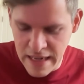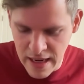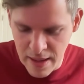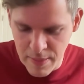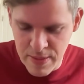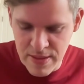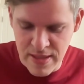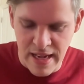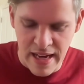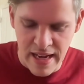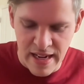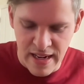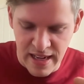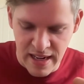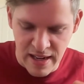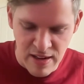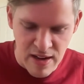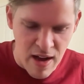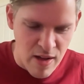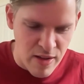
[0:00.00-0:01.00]
in upset.
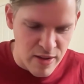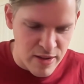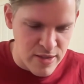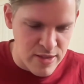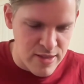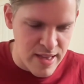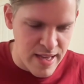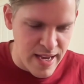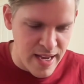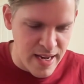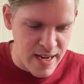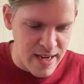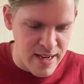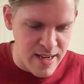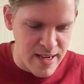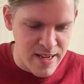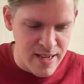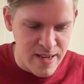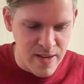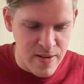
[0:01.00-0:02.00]
Acknowledge that
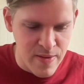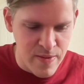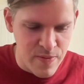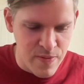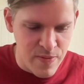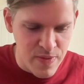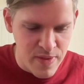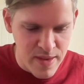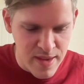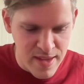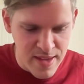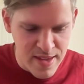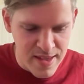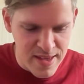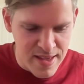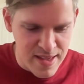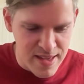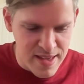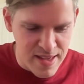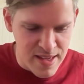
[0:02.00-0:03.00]

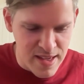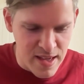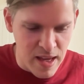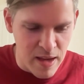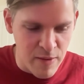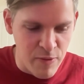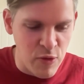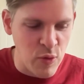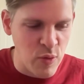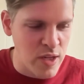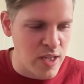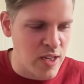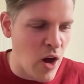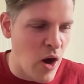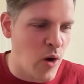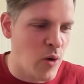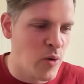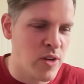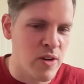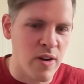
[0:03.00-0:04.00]
if you can
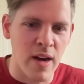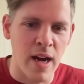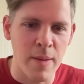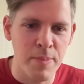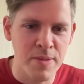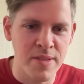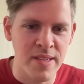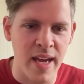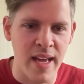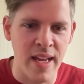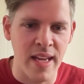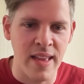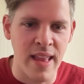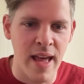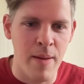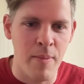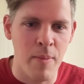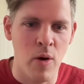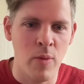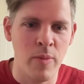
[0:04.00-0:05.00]
own your upset in
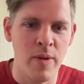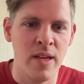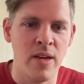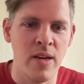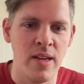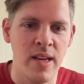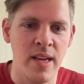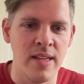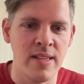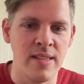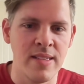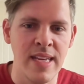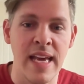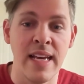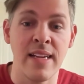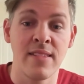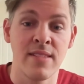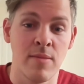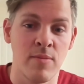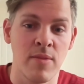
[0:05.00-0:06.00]
that moment and
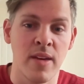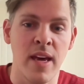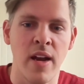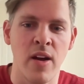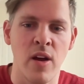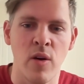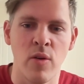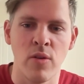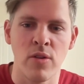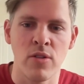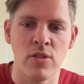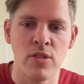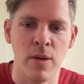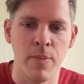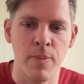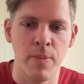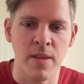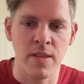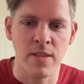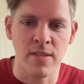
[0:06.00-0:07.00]
take some kind of
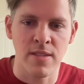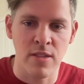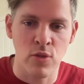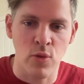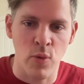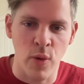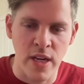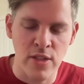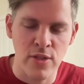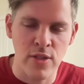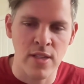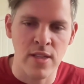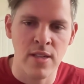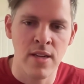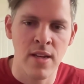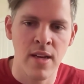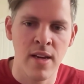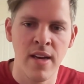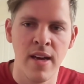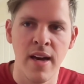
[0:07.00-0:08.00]
ownership in the
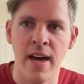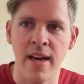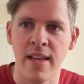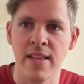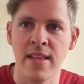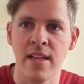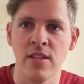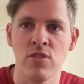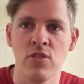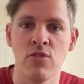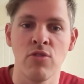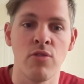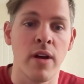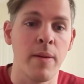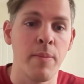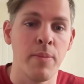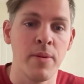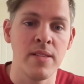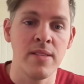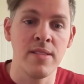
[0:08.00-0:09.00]
situation, I think that's a
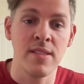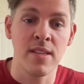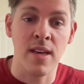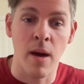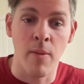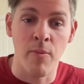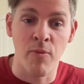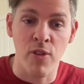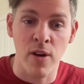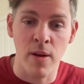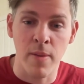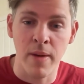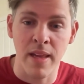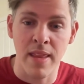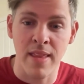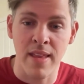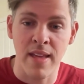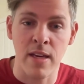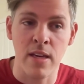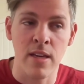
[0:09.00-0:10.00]
great place to come from.
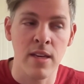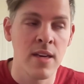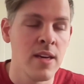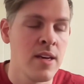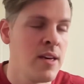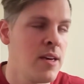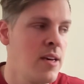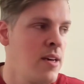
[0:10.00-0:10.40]
I think,